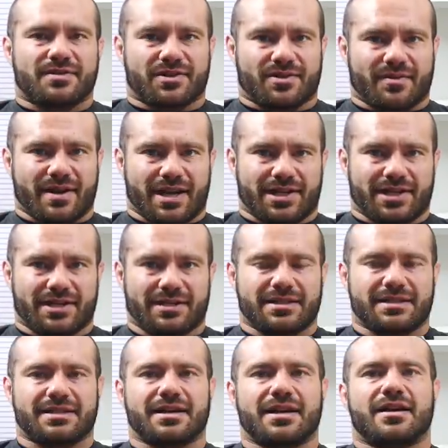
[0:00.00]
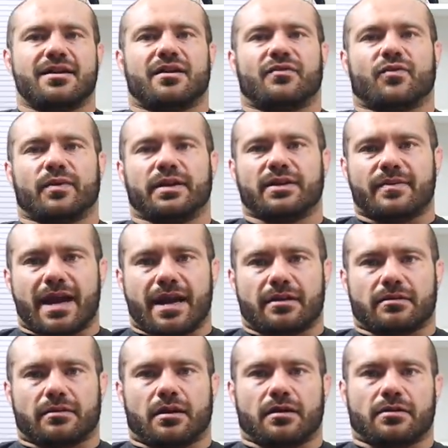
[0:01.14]
situations of really
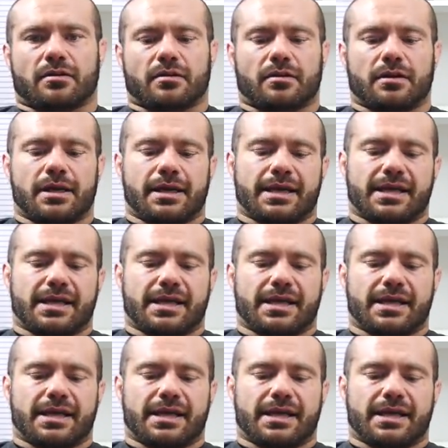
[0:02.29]
radical hunger,